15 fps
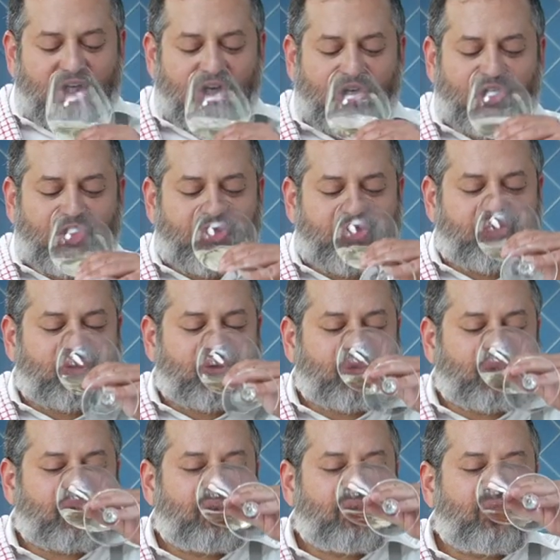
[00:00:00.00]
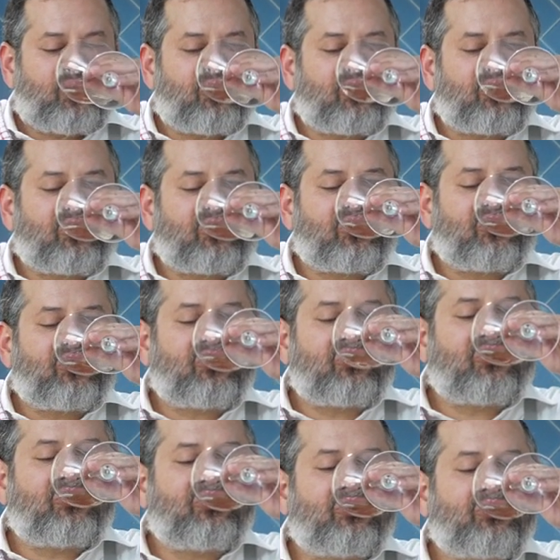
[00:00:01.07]

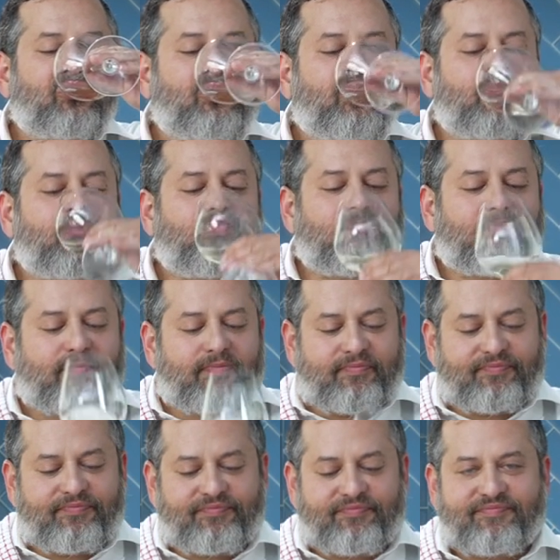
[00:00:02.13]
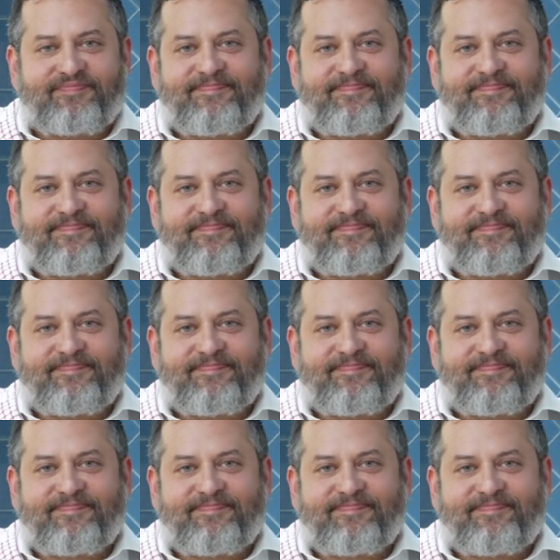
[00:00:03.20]
(no one is talking)